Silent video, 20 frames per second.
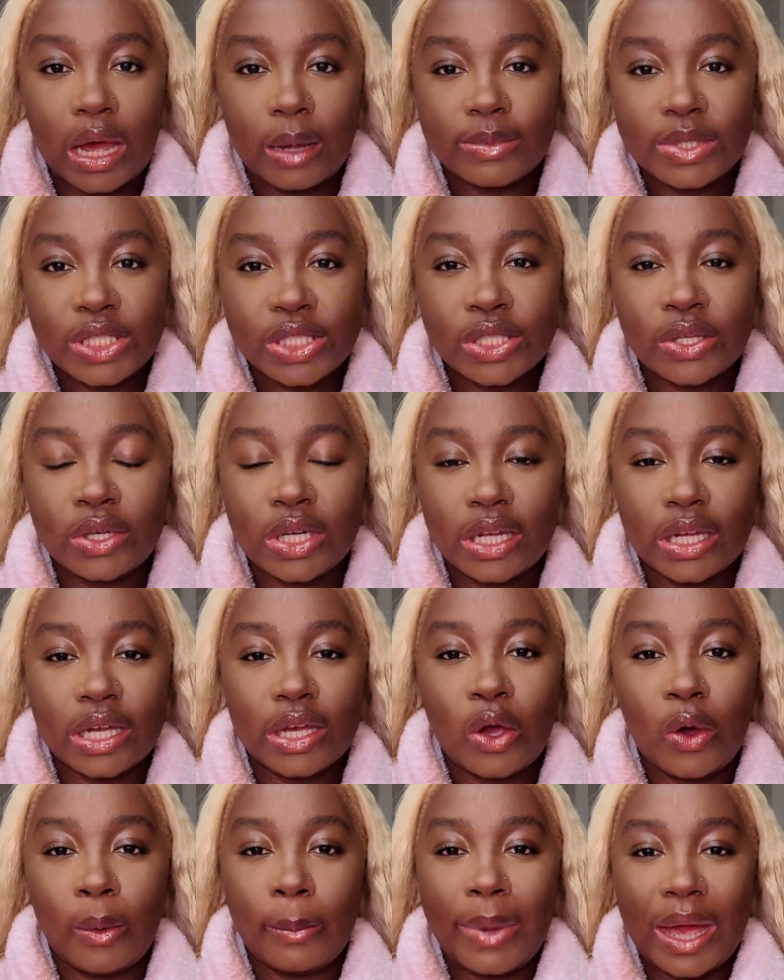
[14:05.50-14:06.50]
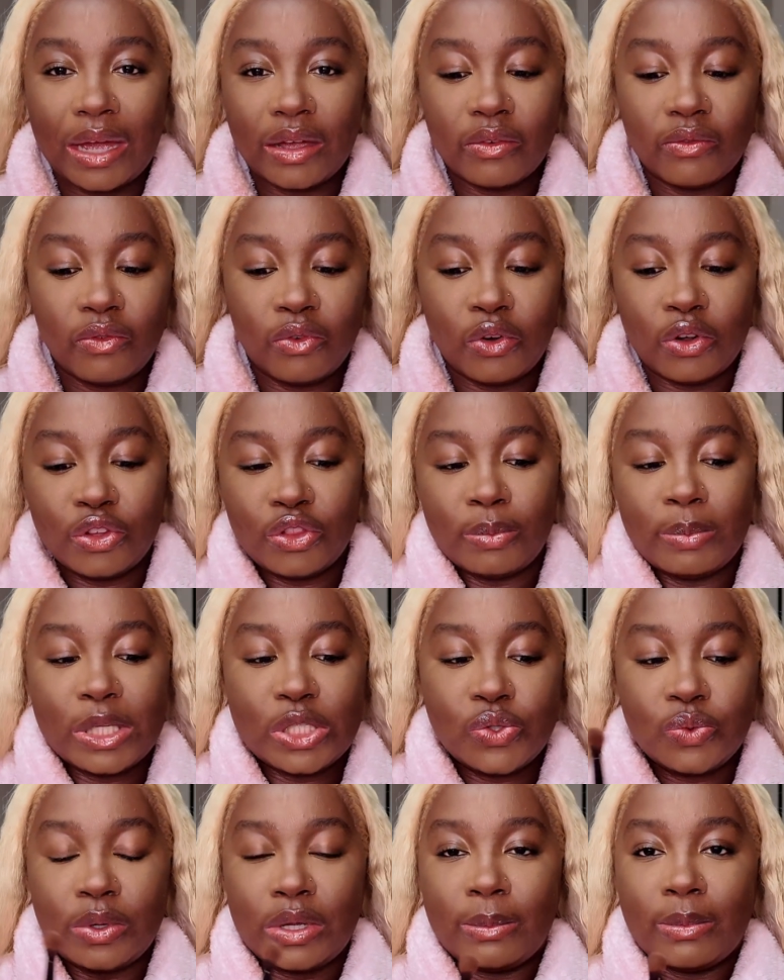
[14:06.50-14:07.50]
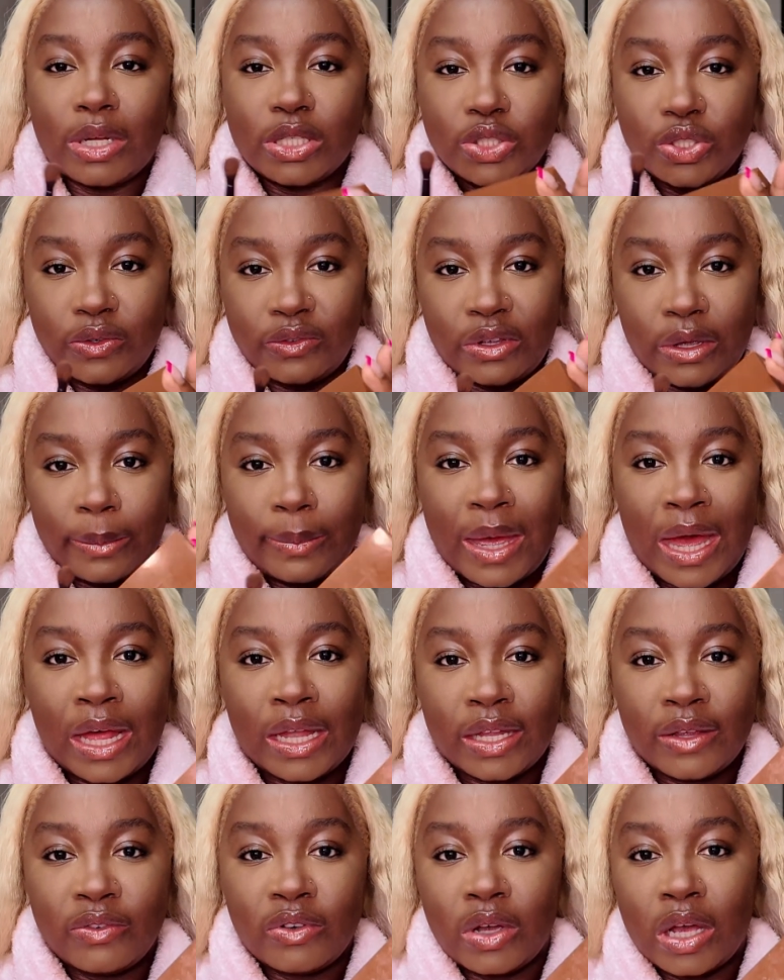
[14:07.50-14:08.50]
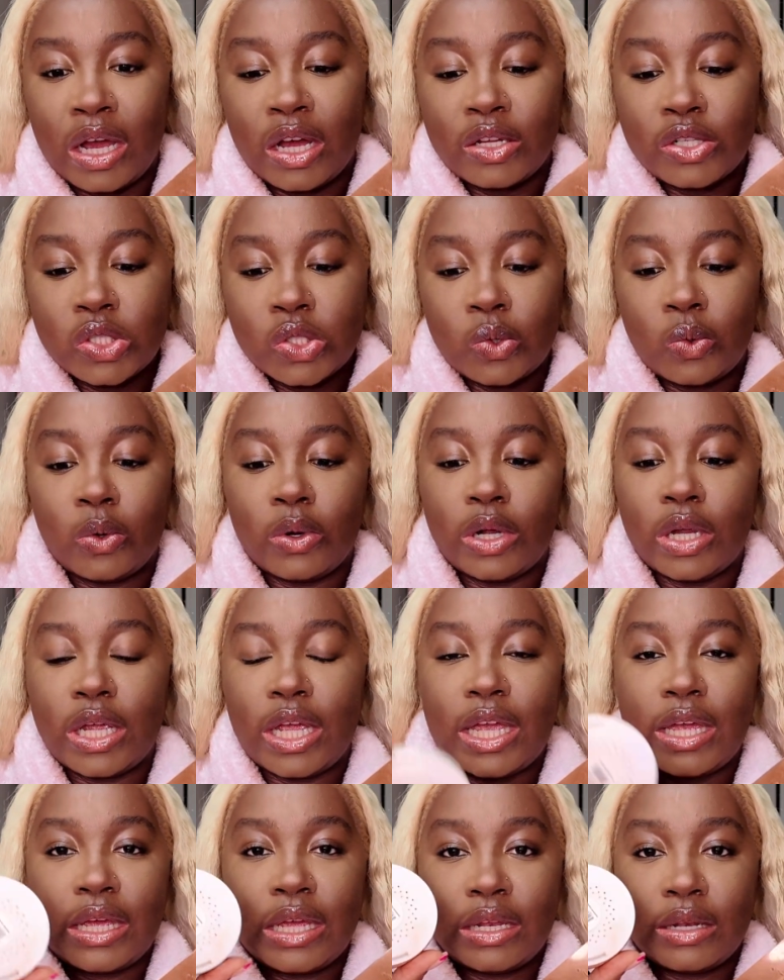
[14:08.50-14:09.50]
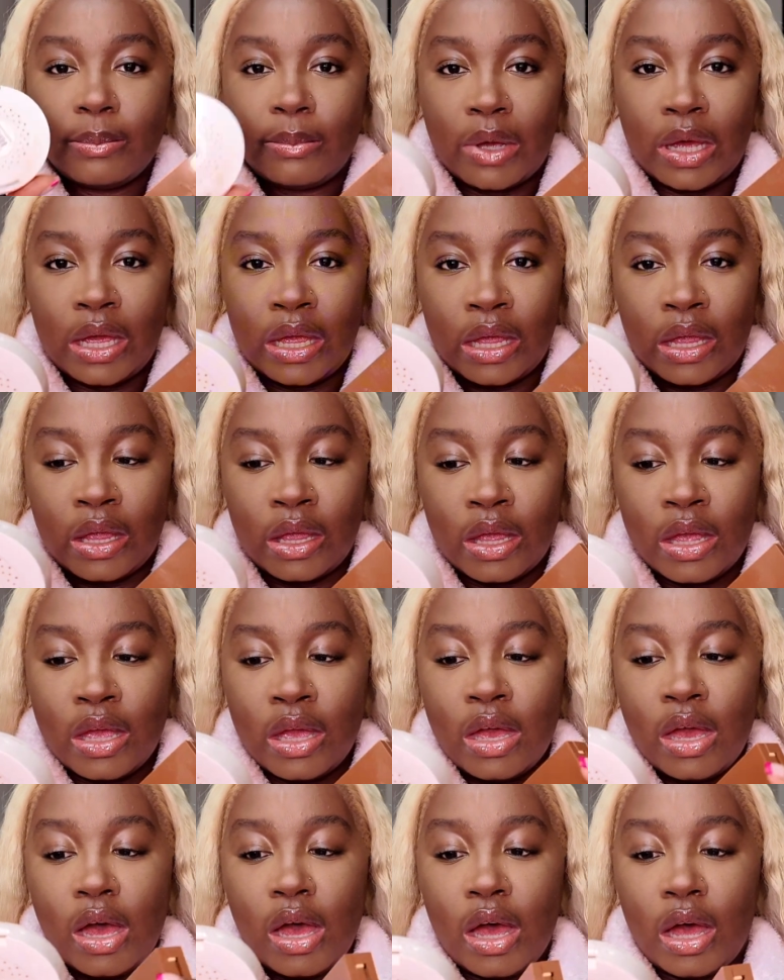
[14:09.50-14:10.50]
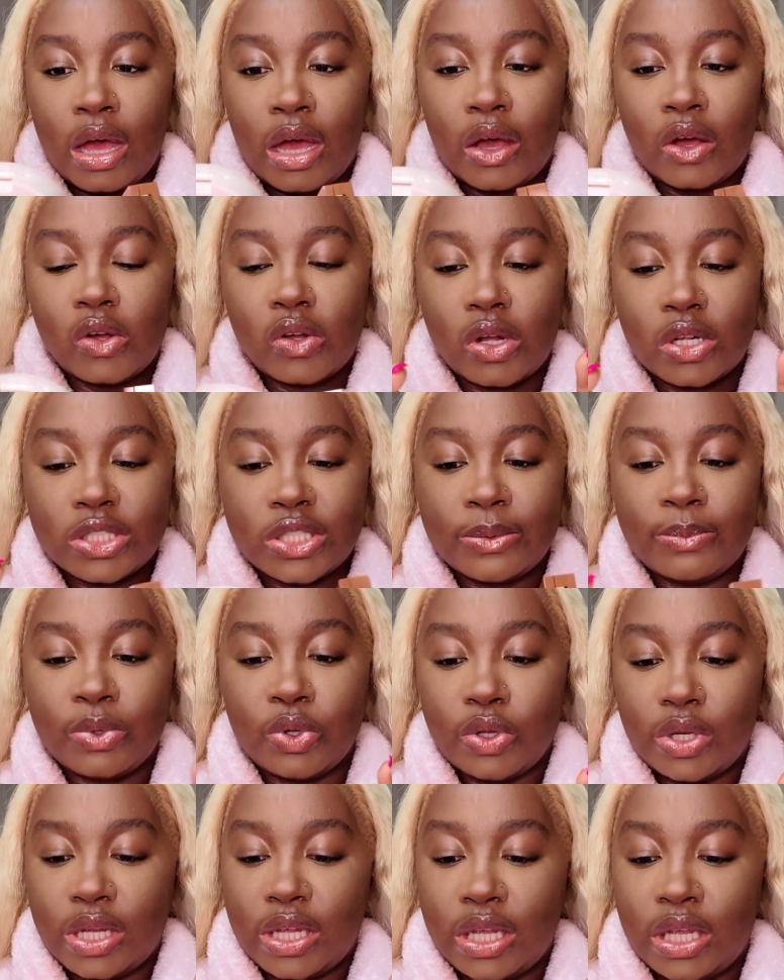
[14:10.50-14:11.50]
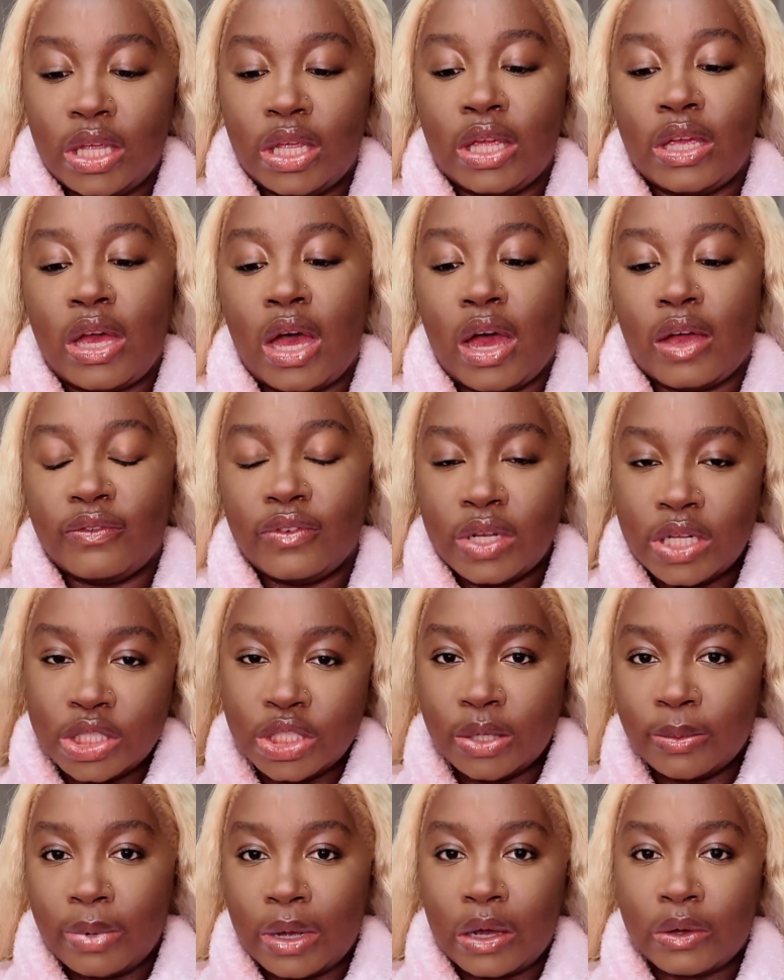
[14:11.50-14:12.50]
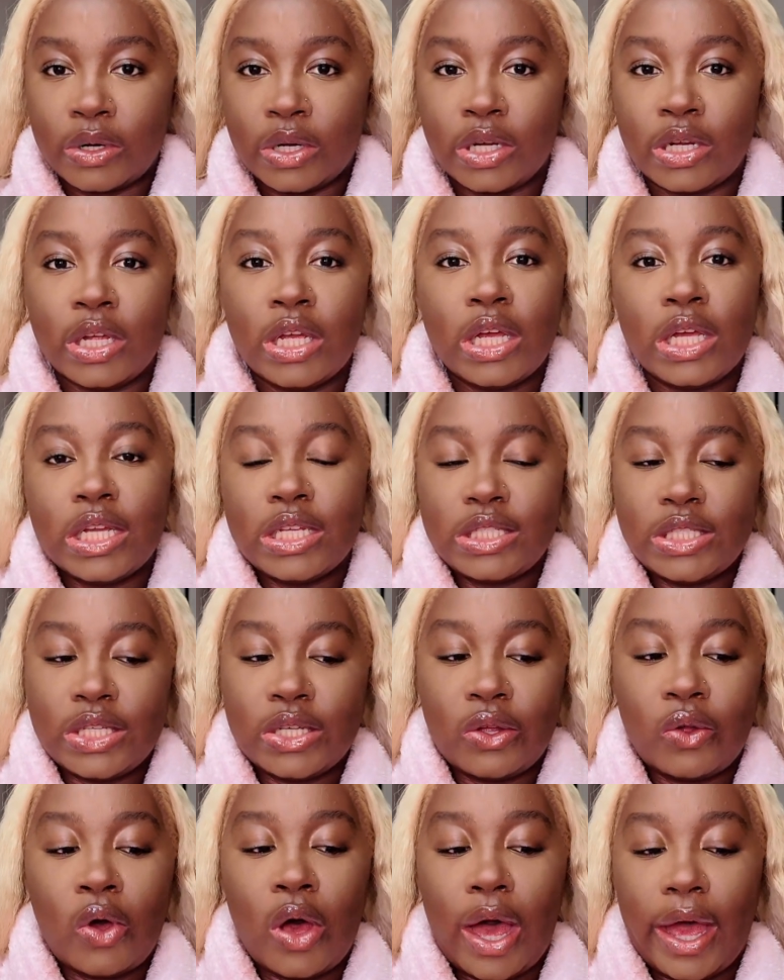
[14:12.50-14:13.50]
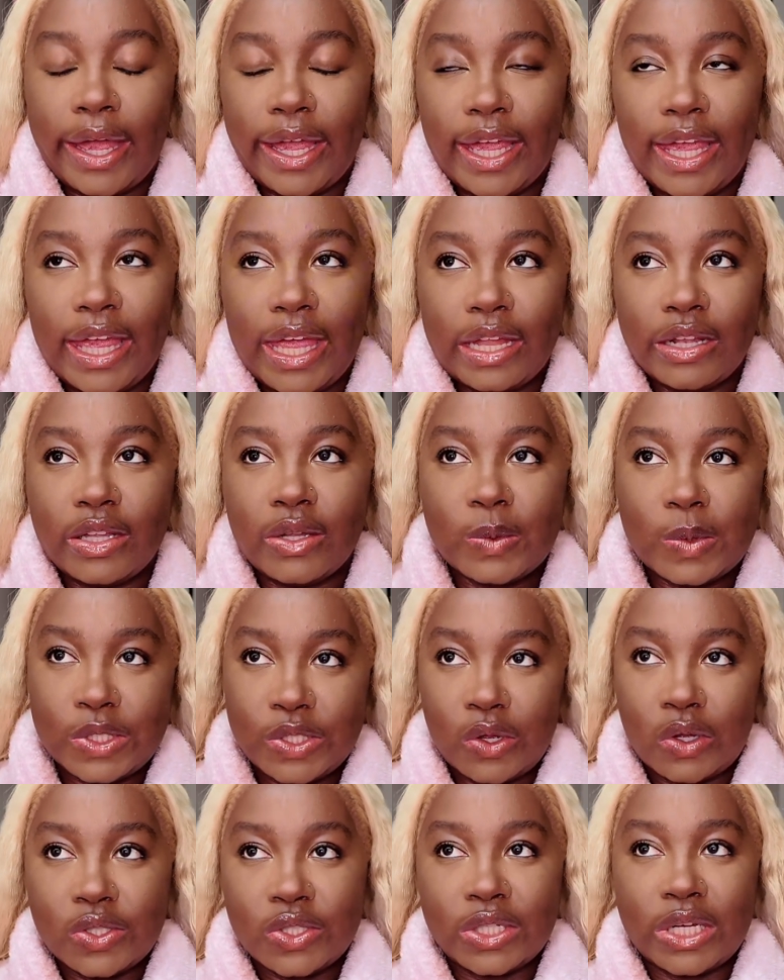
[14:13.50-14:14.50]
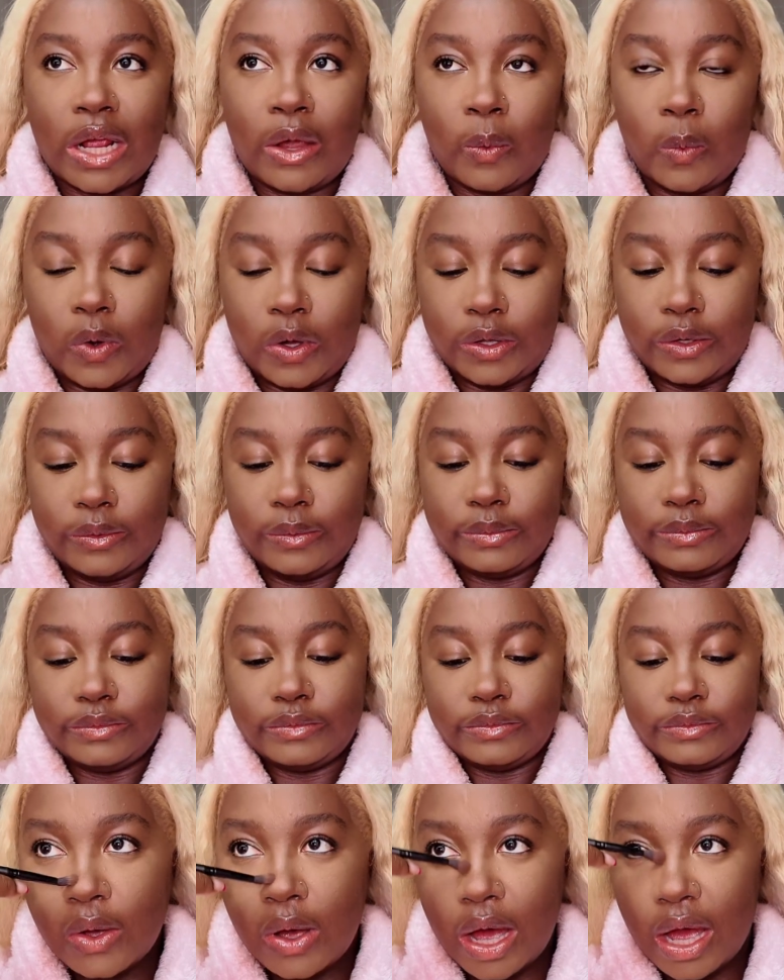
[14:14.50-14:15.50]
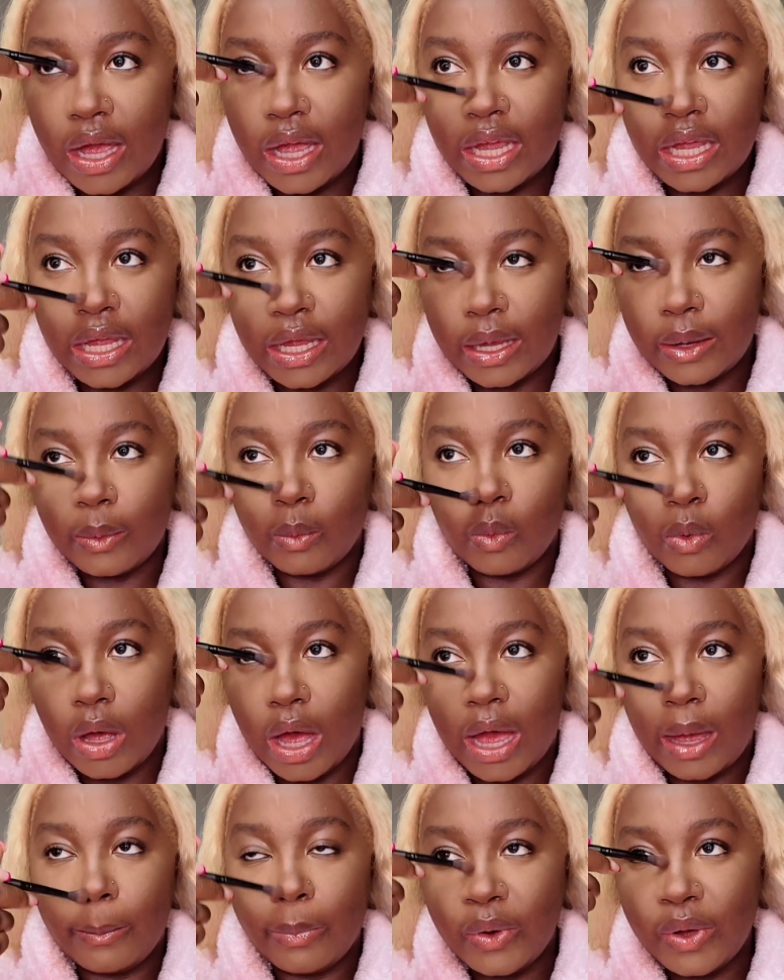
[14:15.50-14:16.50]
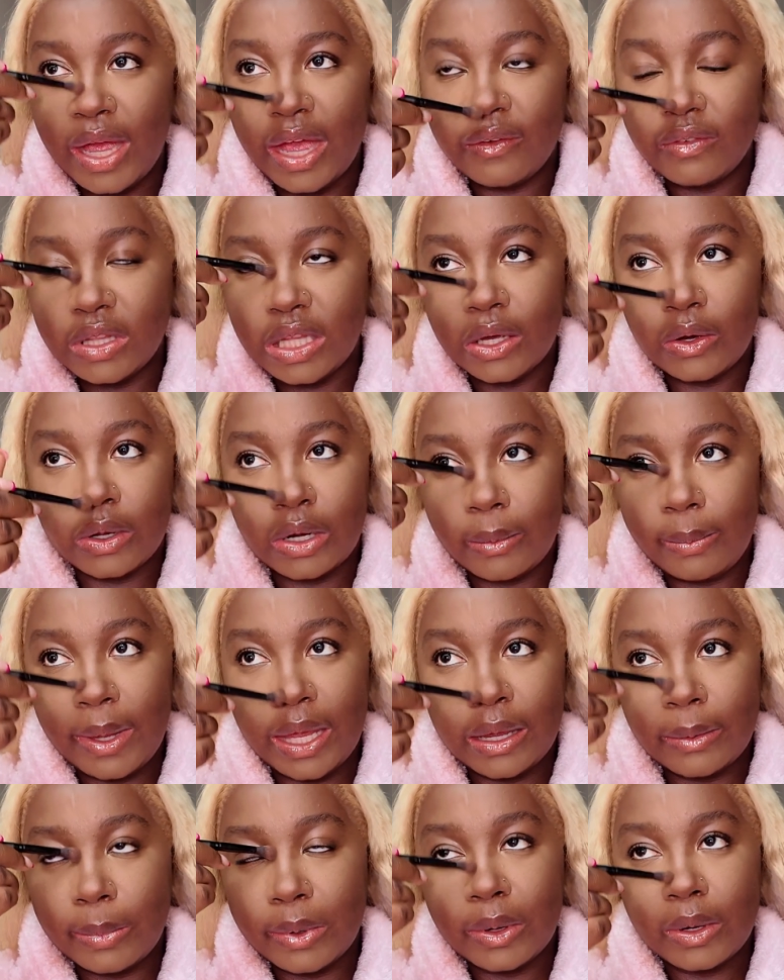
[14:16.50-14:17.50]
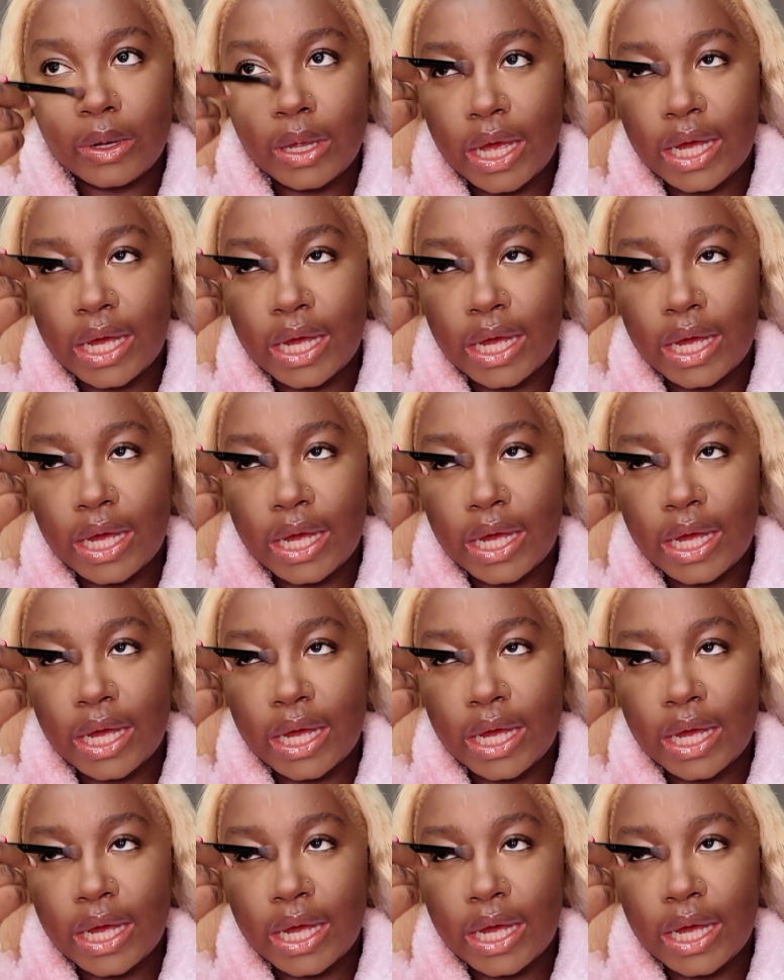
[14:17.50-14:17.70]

I'm just going to go back and forth between my GRWM palette for contour and my Ulta Beauty finishing powder till I get the results that I want. So I put everything on a paper.